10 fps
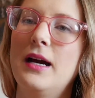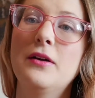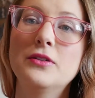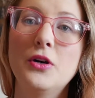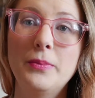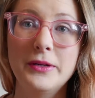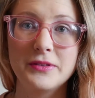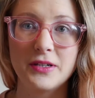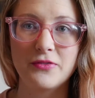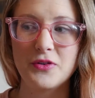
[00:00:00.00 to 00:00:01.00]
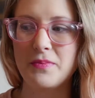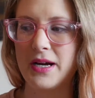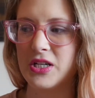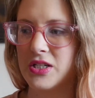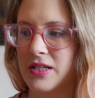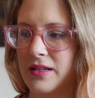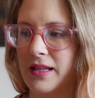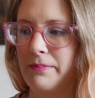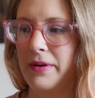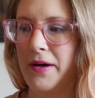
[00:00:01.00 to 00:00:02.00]
I was hoping it was their Fruit Punch
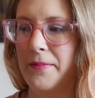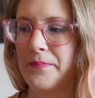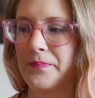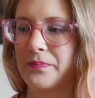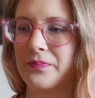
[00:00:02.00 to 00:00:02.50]
lip balm